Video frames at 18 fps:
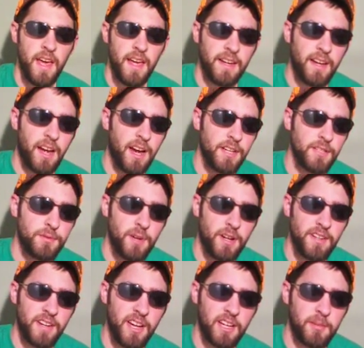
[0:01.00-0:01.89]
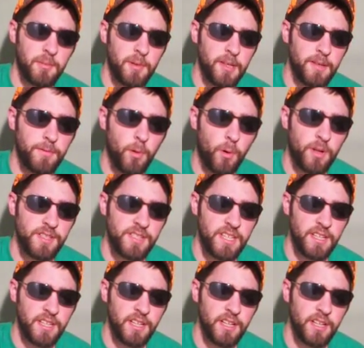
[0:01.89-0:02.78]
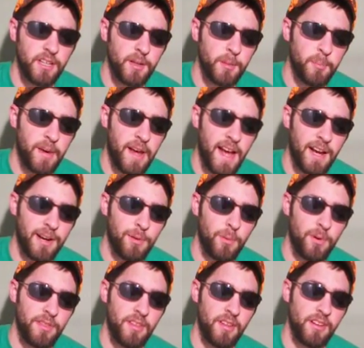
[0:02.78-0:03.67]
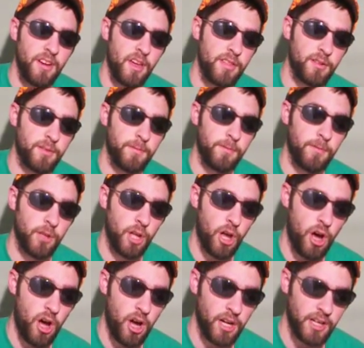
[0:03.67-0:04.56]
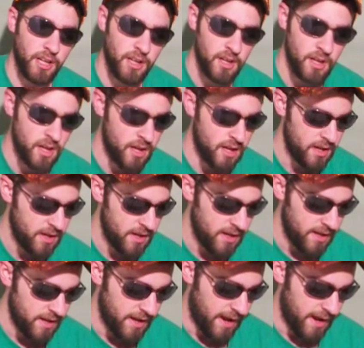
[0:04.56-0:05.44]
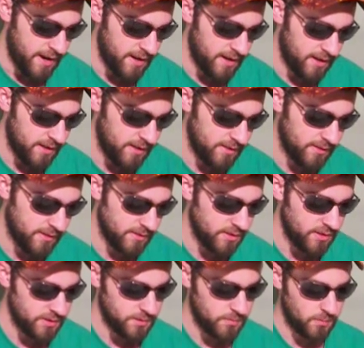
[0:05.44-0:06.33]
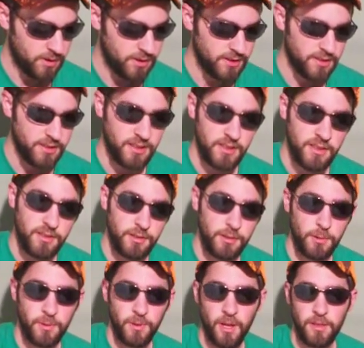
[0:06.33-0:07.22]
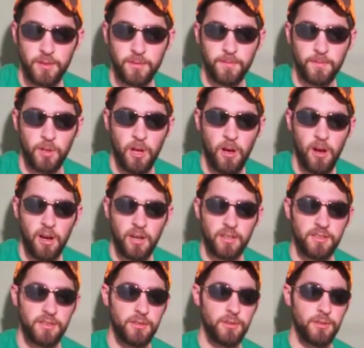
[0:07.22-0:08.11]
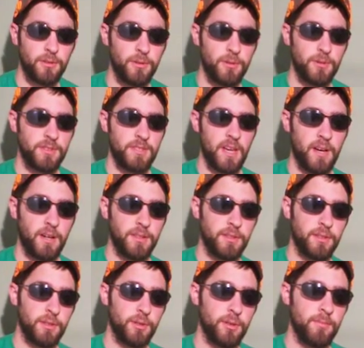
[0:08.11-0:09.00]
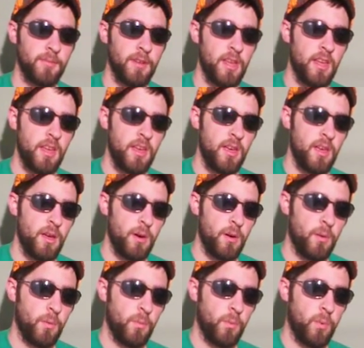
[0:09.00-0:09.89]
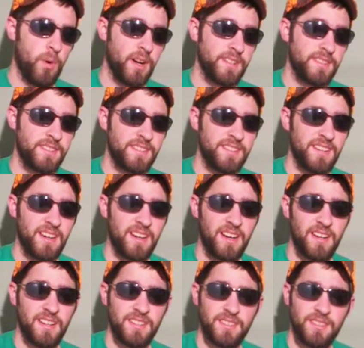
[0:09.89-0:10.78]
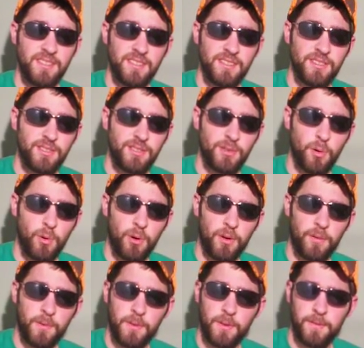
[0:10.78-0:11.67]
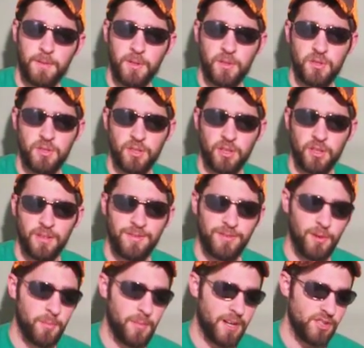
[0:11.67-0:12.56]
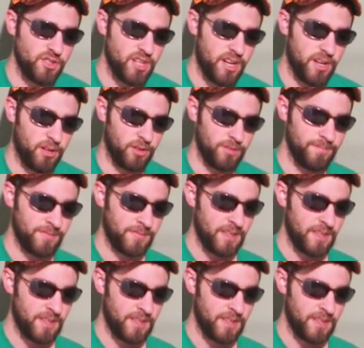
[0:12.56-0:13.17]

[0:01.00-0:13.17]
Hey guys, Redneck Mini 14 here, back with another vlog, and I just wanted to do another vlog to tell you what is in store for the future for my channel.